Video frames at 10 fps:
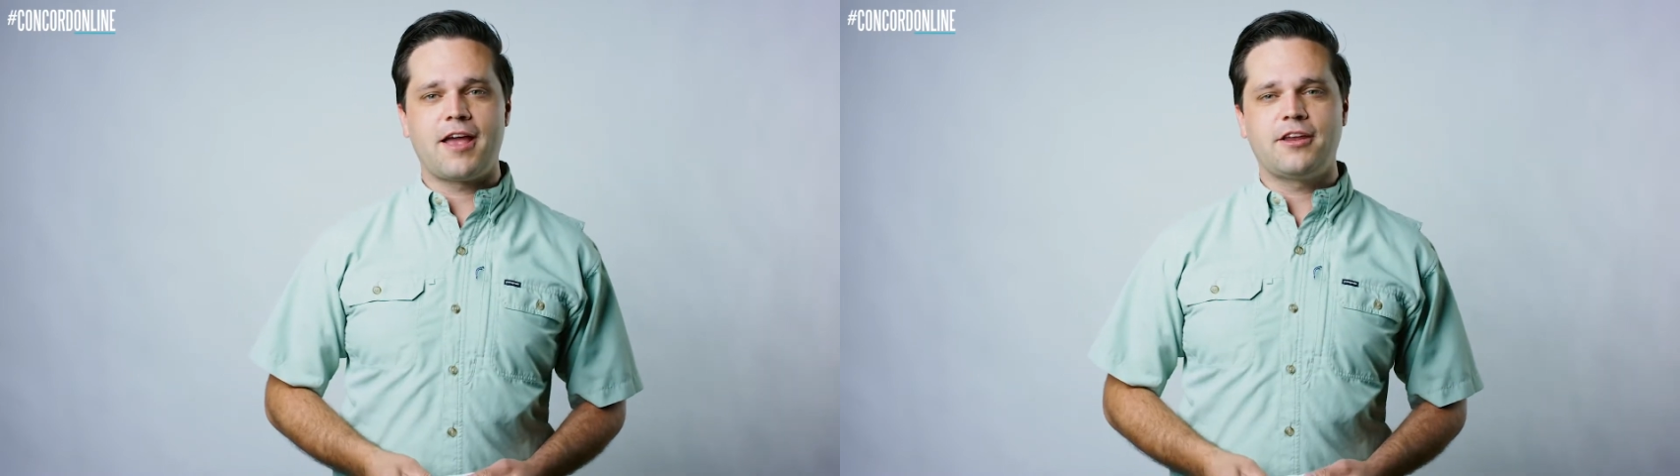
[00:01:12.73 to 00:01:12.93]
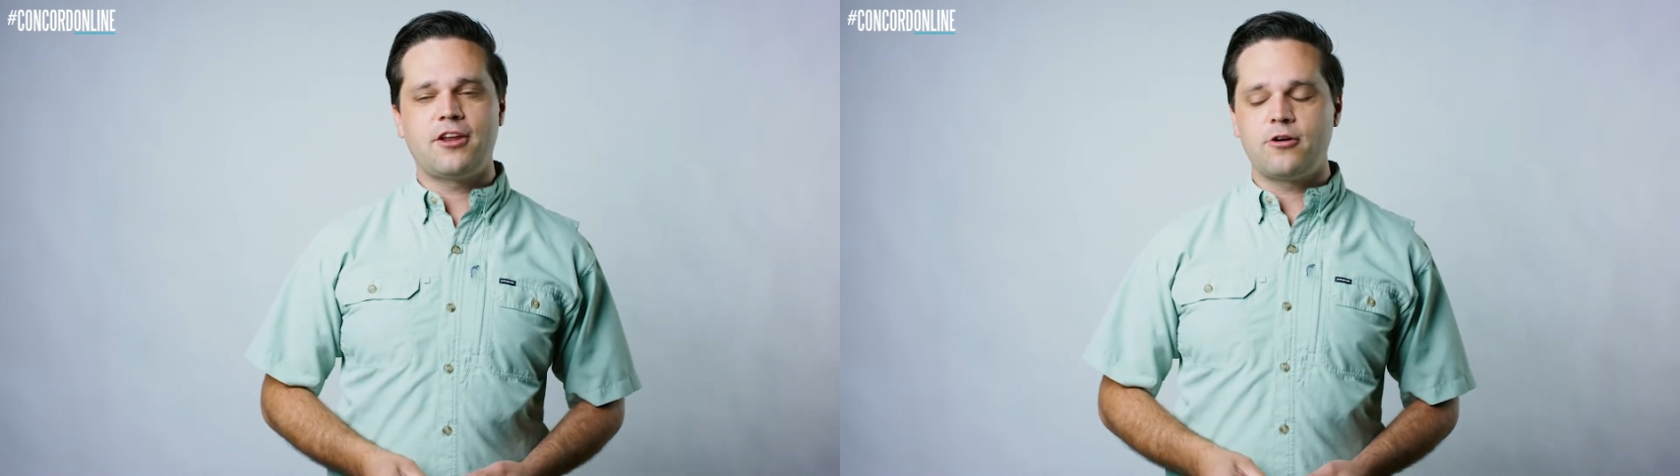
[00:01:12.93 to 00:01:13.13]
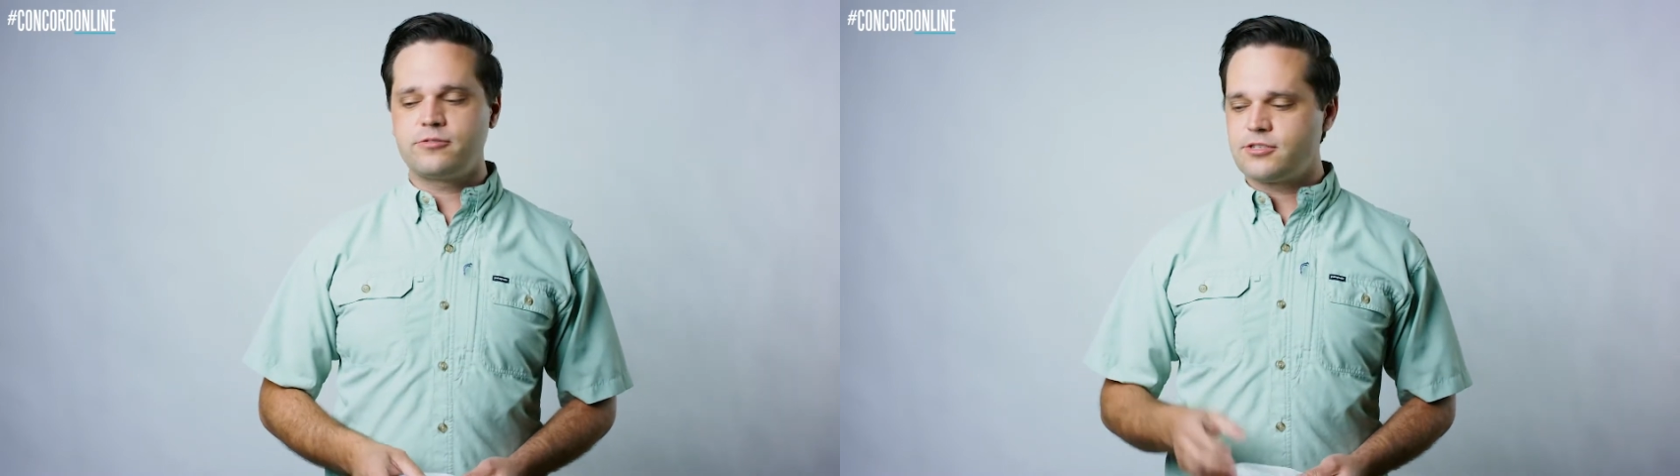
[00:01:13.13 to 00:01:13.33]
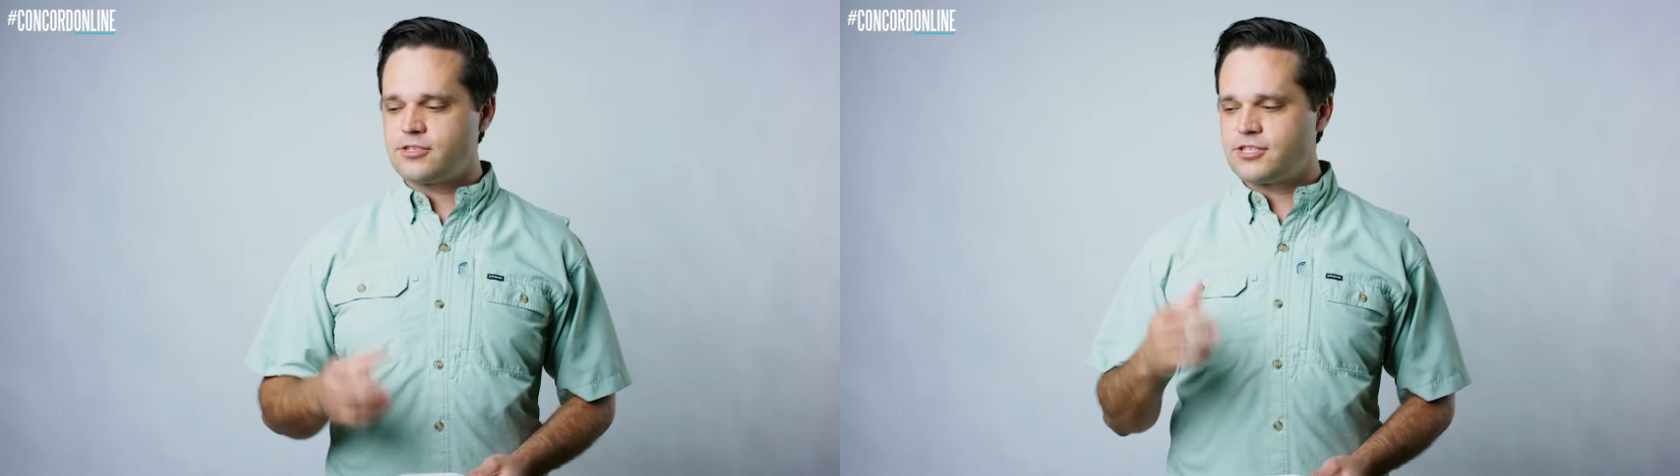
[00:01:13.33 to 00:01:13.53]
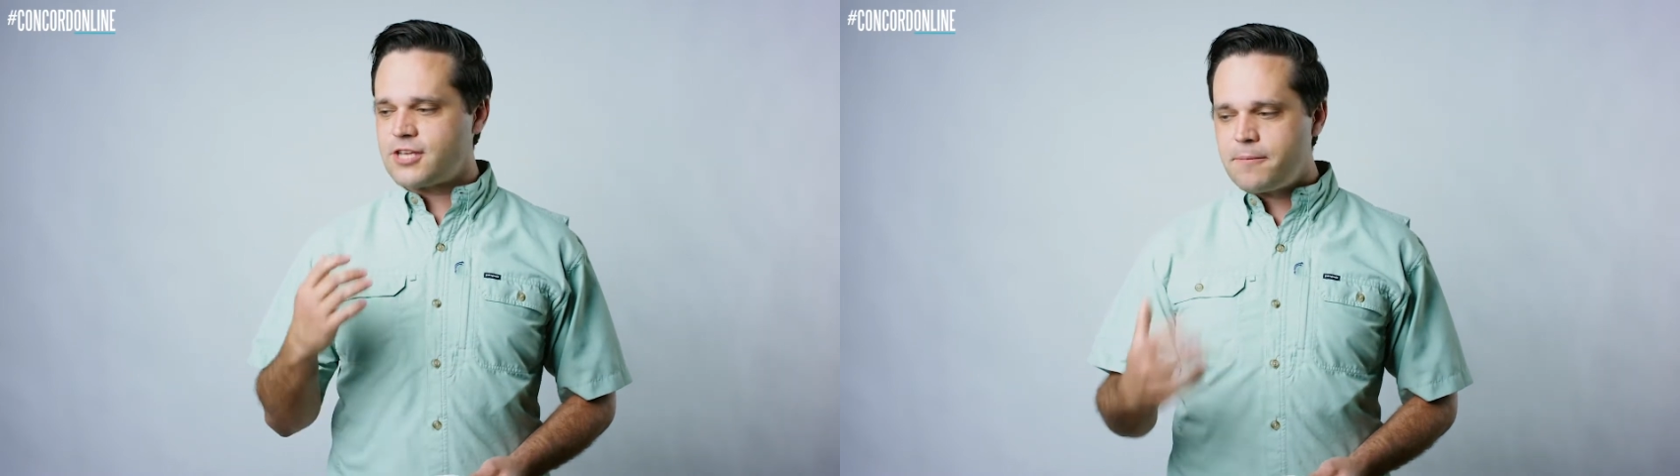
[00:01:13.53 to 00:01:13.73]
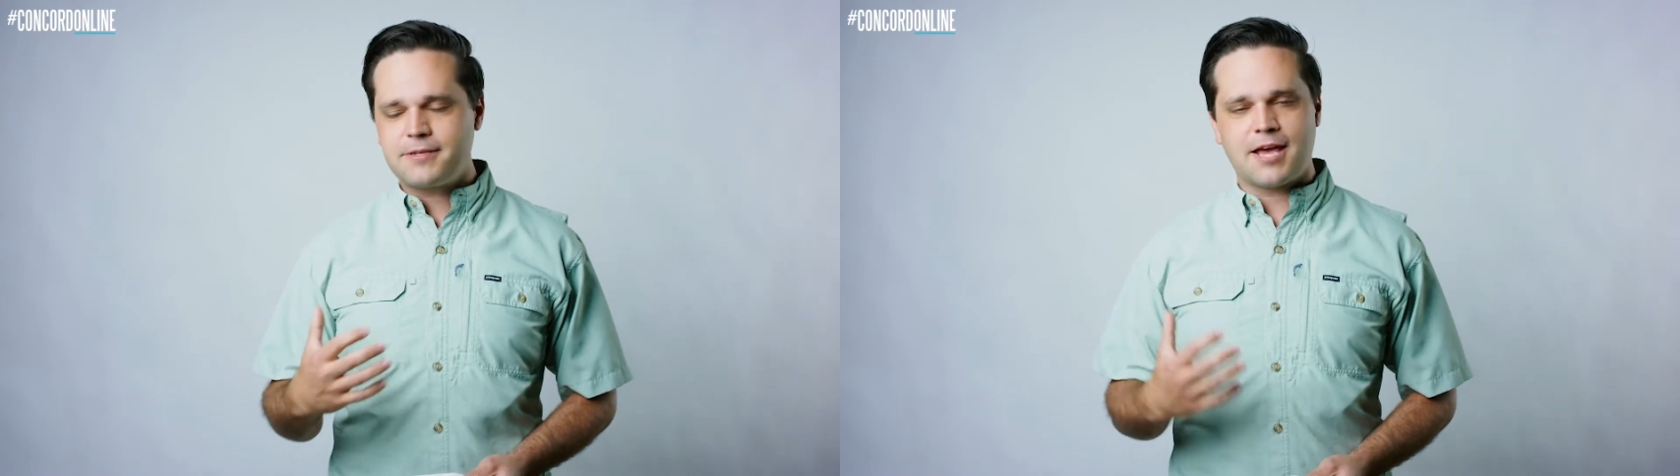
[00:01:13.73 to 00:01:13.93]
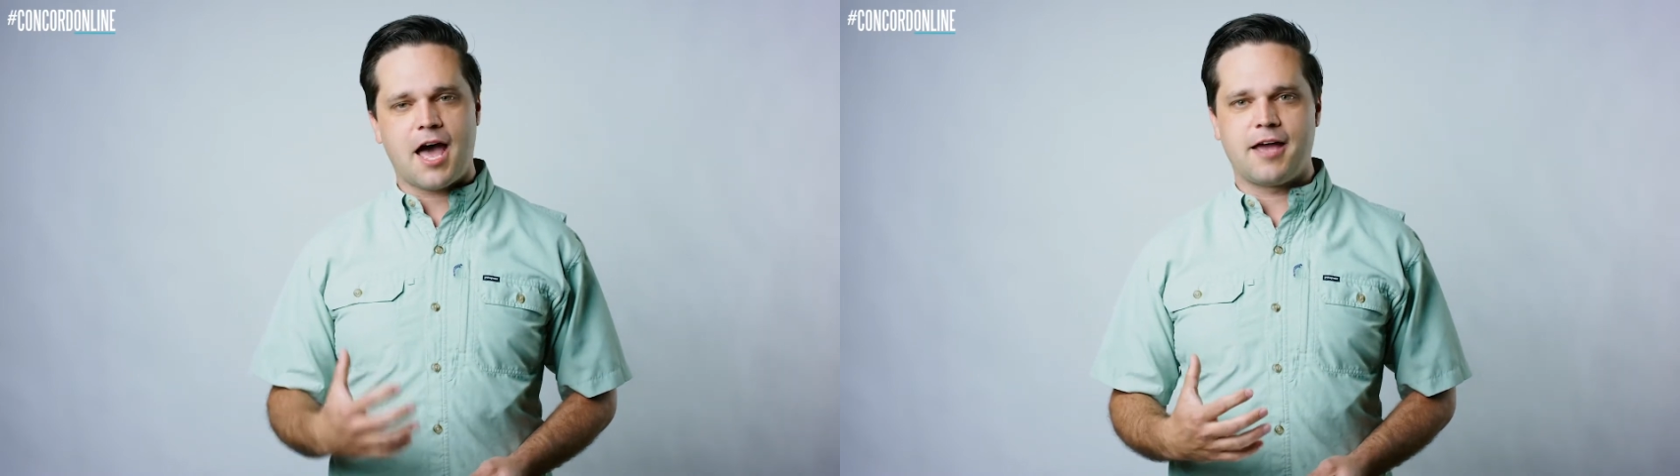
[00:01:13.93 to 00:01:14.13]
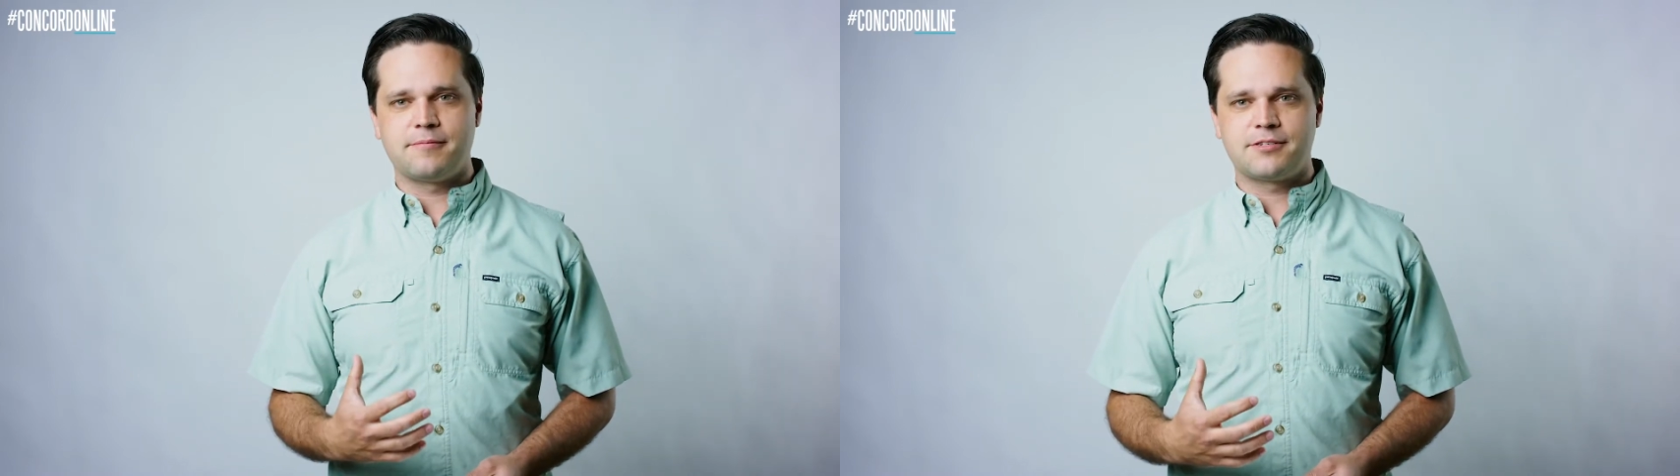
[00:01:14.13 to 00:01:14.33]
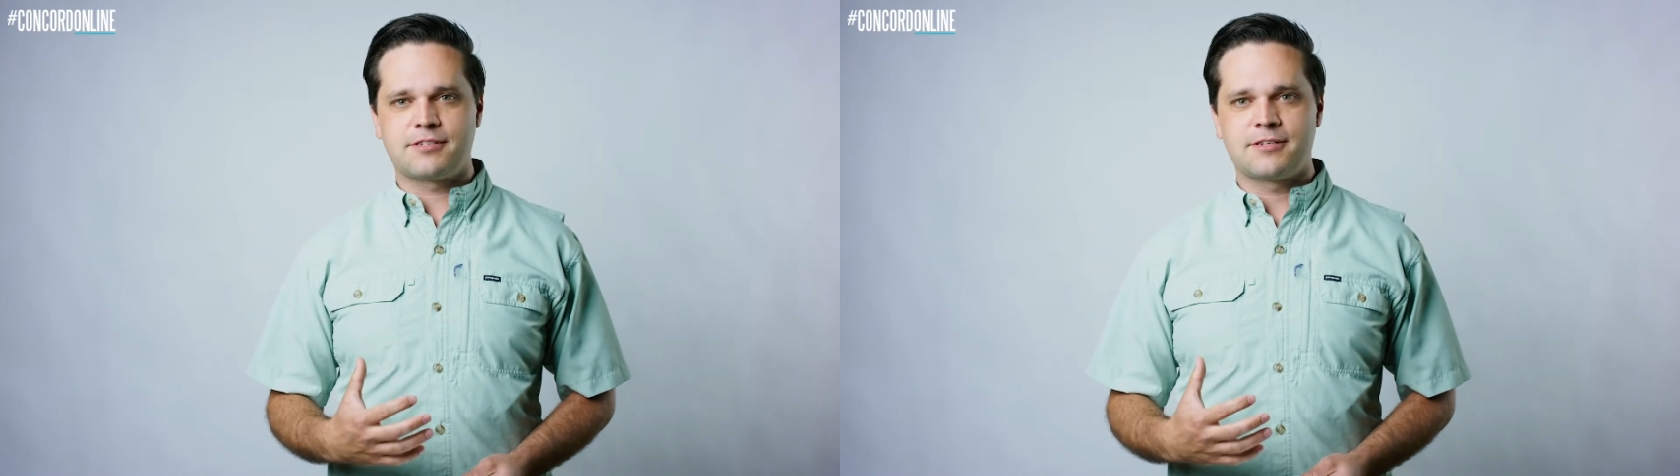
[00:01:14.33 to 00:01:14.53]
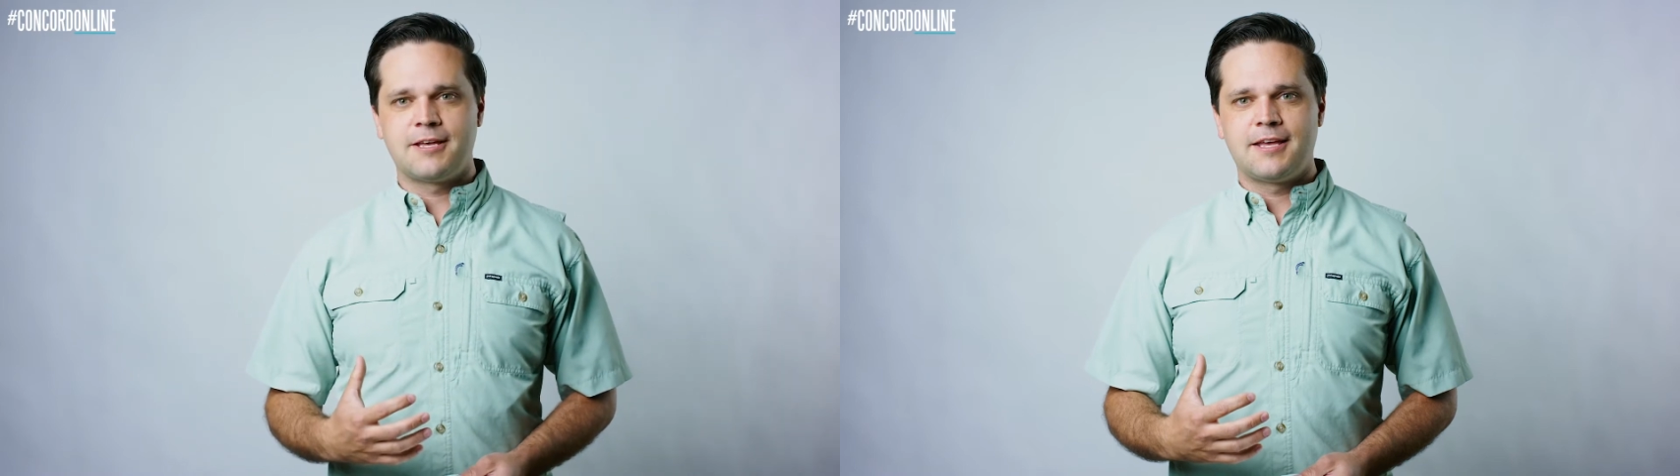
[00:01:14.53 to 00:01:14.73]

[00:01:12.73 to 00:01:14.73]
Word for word: And you know, sometimes